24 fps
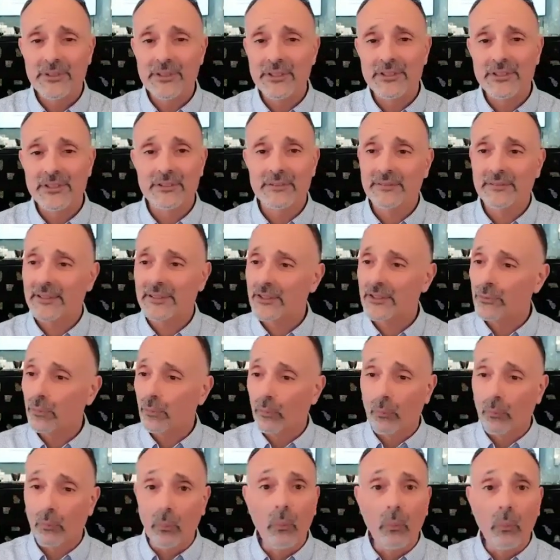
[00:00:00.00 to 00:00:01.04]
this this
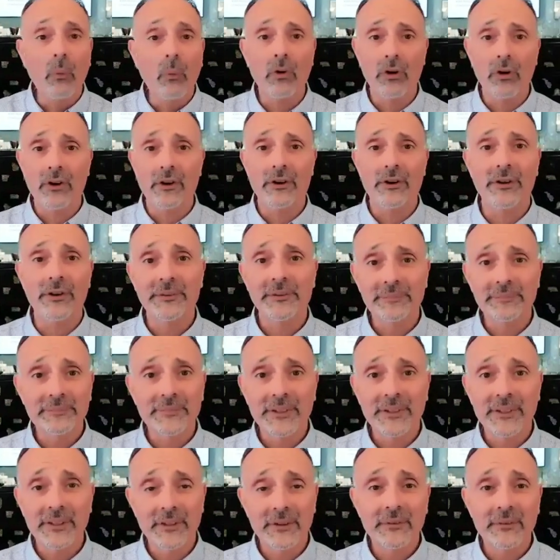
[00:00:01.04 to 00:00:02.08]
war.
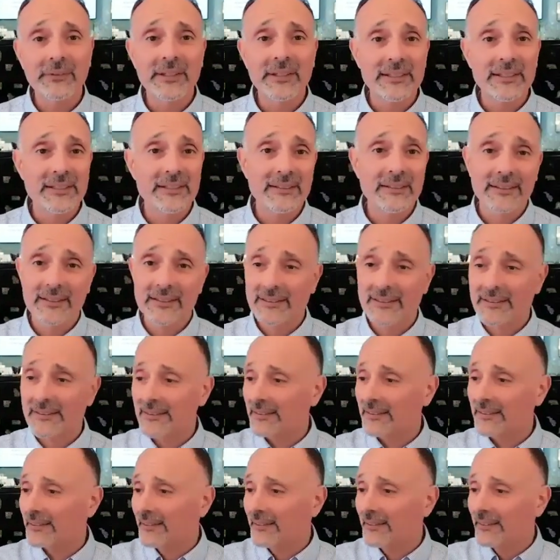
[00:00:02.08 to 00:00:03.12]
You know, this
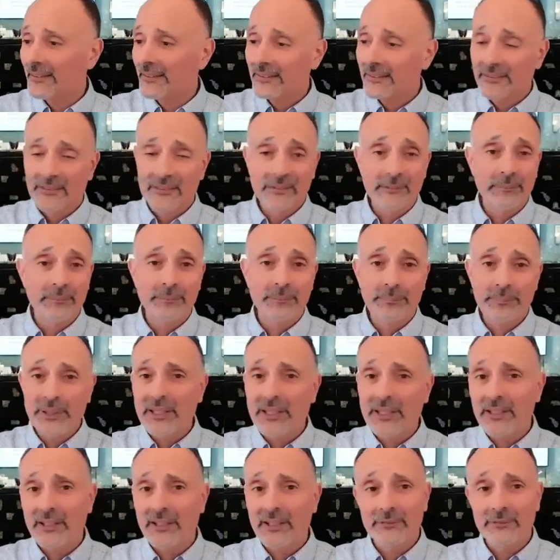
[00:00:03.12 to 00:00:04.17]
this the
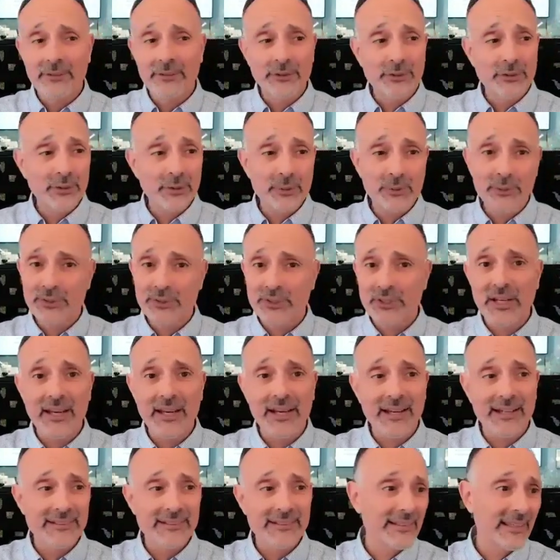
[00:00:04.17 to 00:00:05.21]
pitting of the two
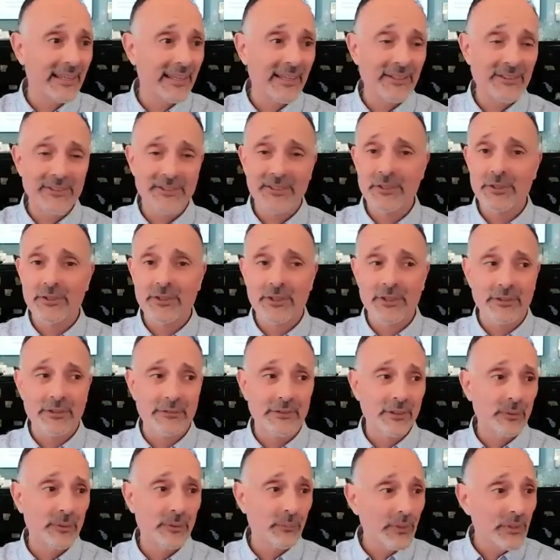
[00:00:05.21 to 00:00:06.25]
sides against each other.
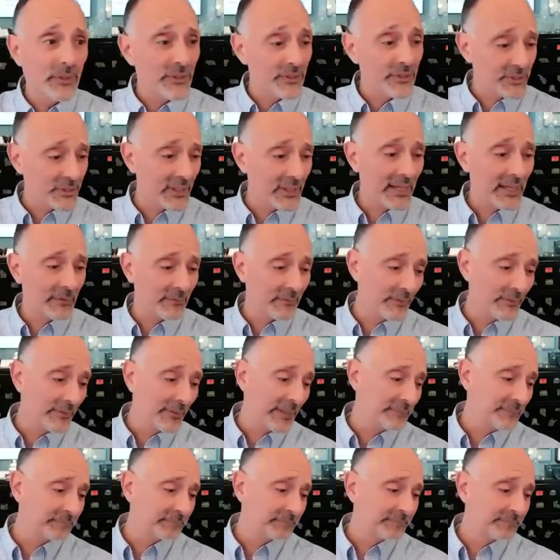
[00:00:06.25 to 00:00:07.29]
On the one side, we've
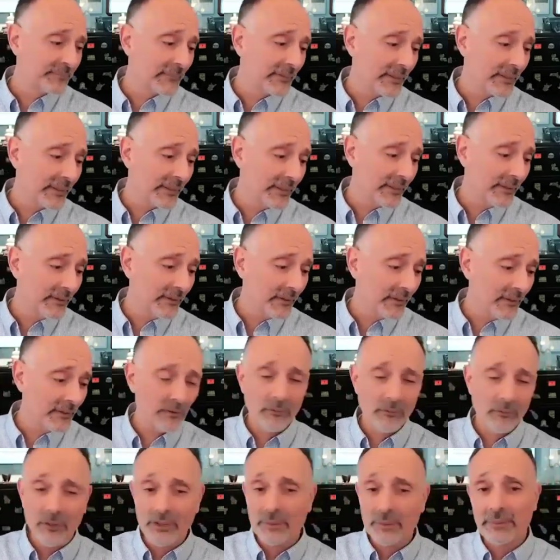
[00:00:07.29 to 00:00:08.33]
got the uh,
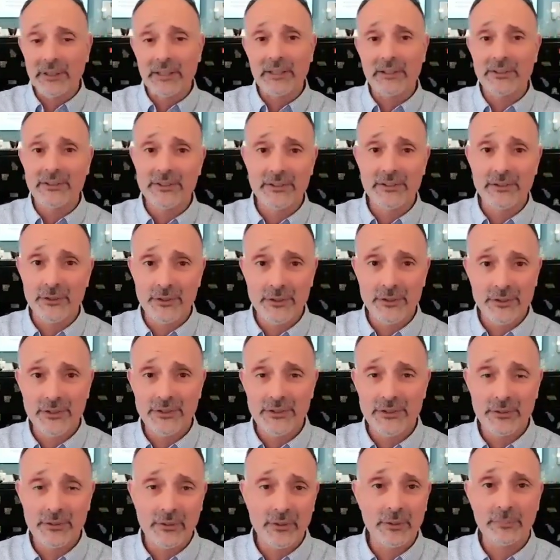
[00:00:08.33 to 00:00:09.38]
orthopedic
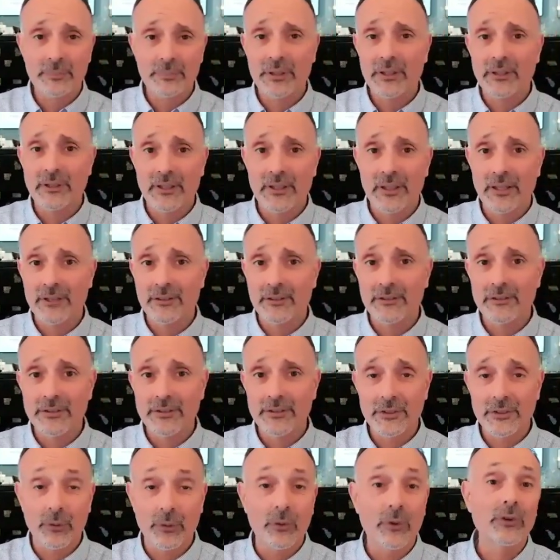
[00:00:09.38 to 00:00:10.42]
surgeons and orthopedic
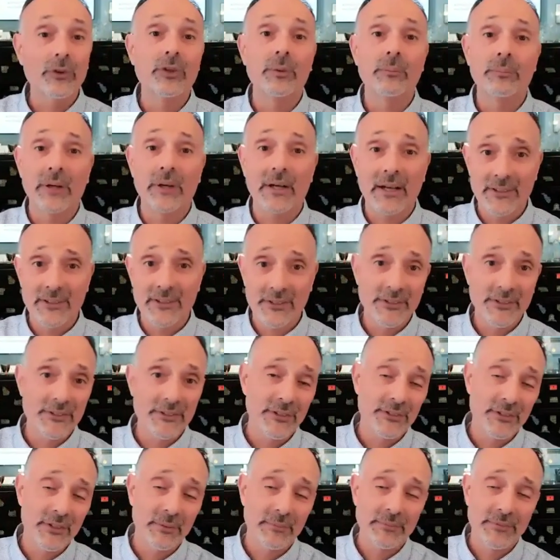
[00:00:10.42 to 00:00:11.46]
doctors, the orthopods as
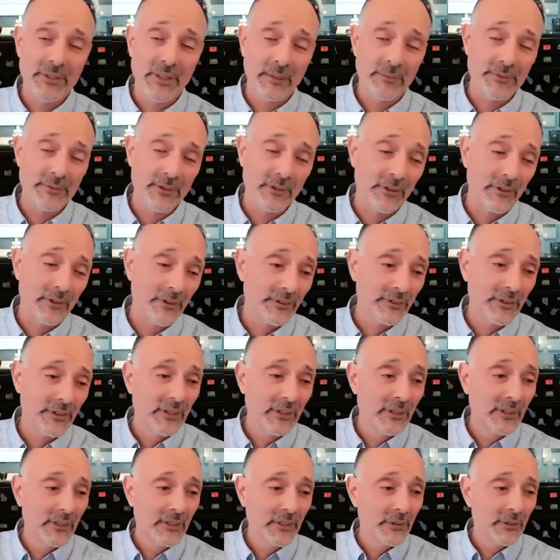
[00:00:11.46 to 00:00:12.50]
they're sometimes called,
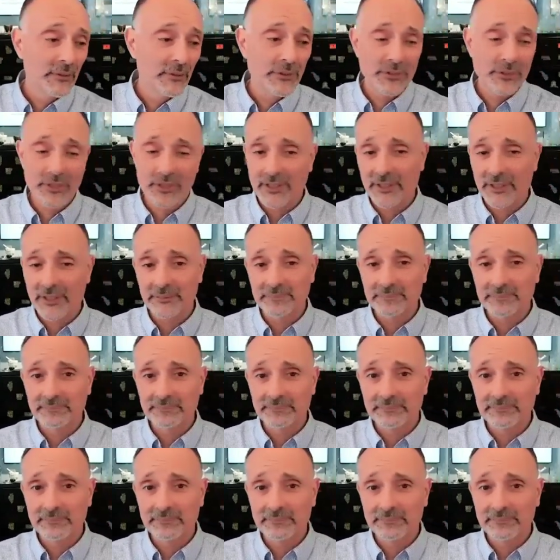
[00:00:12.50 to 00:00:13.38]
who say,